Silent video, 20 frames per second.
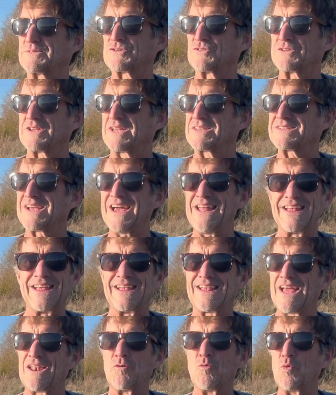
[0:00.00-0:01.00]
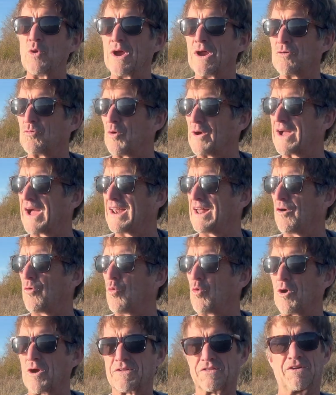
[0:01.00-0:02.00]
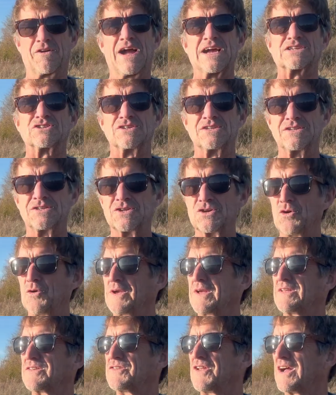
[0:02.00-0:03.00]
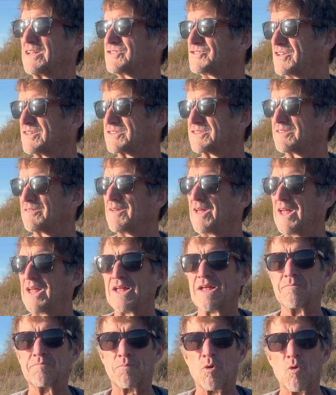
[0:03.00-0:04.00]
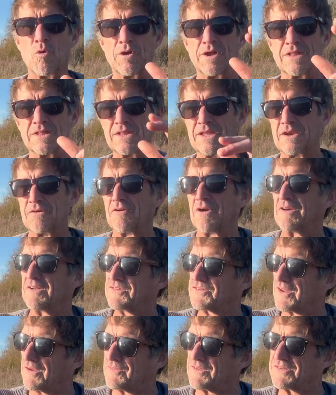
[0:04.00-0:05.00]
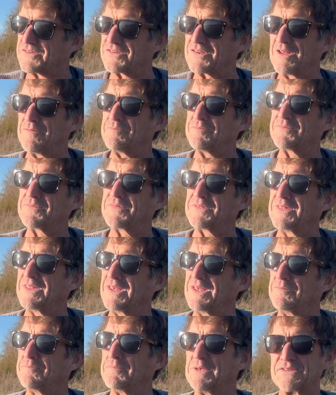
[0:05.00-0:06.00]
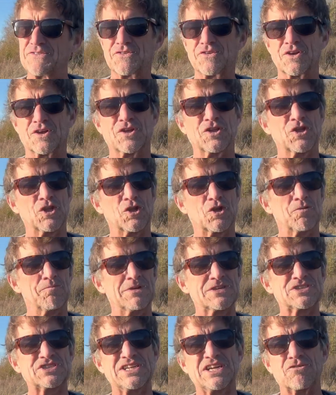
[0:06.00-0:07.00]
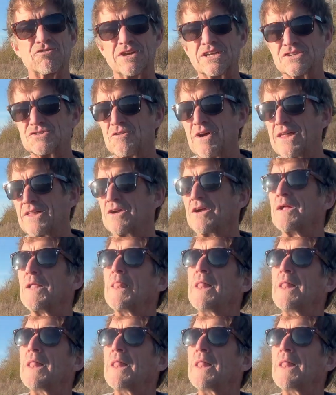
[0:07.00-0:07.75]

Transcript: So it's kind of getting weird what kind of work they're actually doing. It's not just boring literary stuff. It's something mystical or mysterious, rather.